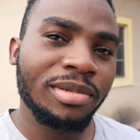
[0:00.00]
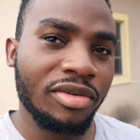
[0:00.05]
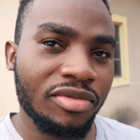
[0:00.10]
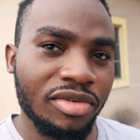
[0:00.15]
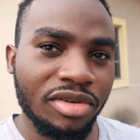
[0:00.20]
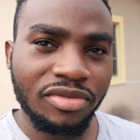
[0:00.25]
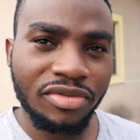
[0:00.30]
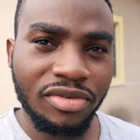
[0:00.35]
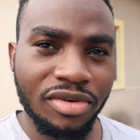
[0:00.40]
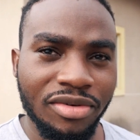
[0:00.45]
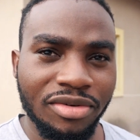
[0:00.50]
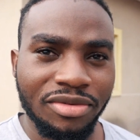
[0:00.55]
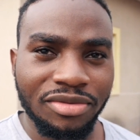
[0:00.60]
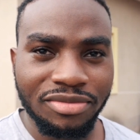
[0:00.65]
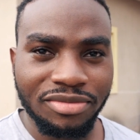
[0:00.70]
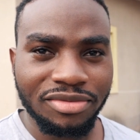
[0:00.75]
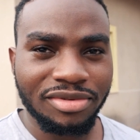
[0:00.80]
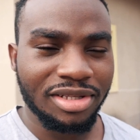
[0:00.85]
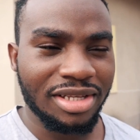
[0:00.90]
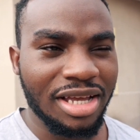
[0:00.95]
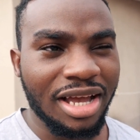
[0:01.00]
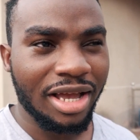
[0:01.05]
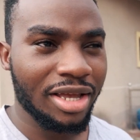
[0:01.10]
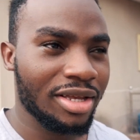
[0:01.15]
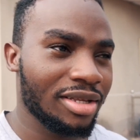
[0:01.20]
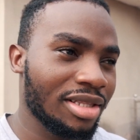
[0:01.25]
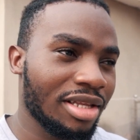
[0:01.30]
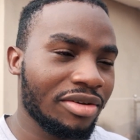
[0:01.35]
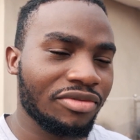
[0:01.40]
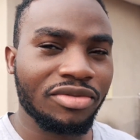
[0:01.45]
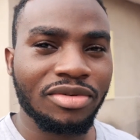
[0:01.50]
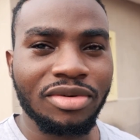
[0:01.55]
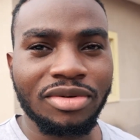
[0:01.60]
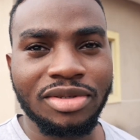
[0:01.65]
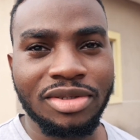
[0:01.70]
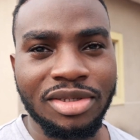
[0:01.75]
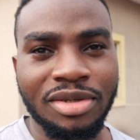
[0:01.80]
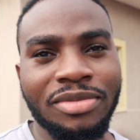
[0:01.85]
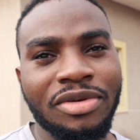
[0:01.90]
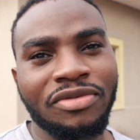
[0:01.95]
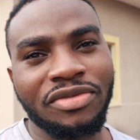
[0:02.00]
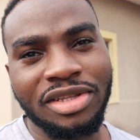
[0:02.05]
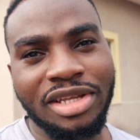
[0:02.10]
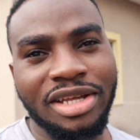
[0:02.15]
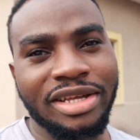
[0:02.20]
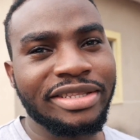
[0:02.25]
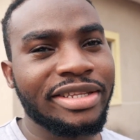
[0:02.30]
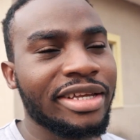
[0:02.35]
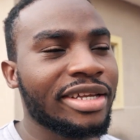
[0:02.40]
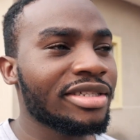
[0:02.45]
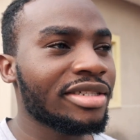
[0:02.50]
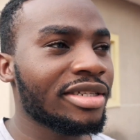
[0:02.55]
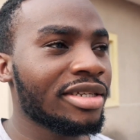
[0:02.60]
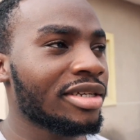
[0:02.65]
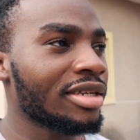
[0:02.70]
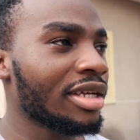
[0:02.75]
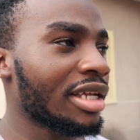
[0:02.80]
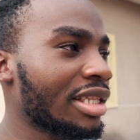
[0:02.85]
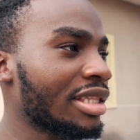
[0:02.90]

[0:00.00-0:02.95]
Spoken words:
play FIFA on a high level some every now and then.